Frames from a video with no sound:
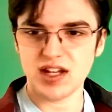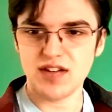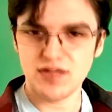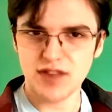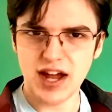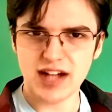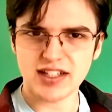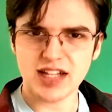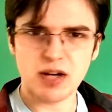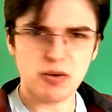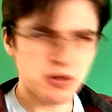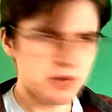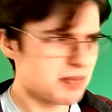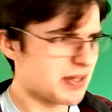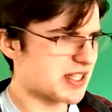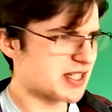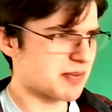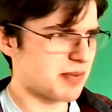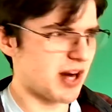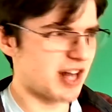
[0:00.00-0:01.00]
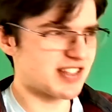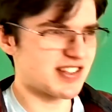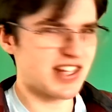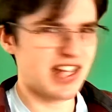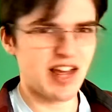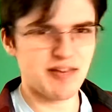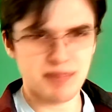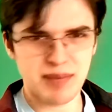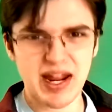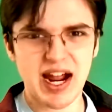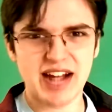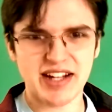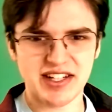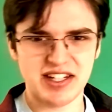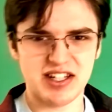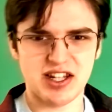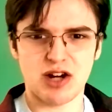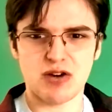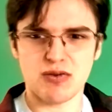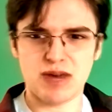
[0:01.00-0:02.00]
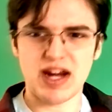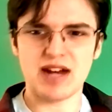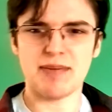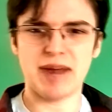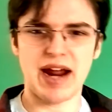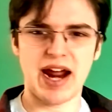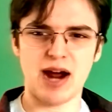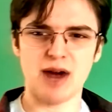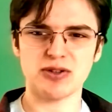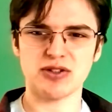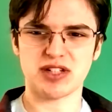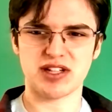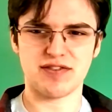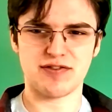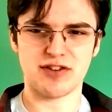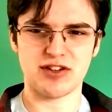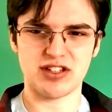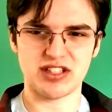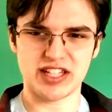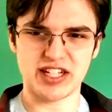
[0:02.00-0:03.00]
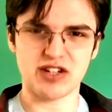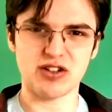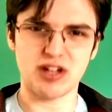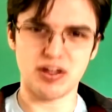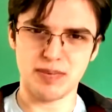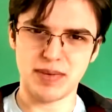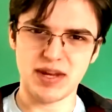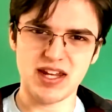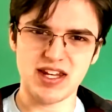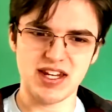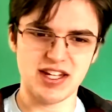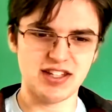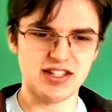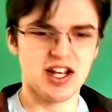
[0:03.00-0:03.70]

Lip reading: fact, I wouldn't be surprised if the FBI did another raid of my house looking for illegal opinions,